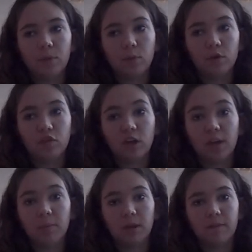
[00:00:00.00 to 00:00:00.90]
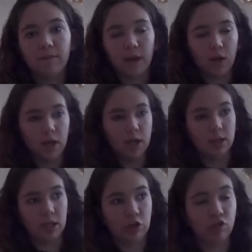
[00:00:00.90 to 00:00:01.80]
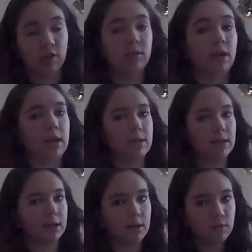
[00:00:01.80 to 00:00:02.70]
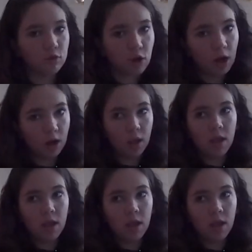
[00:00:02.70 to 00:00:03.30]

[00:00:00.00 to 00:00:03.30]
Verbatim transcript: which can be a very dangerous and addictive drug.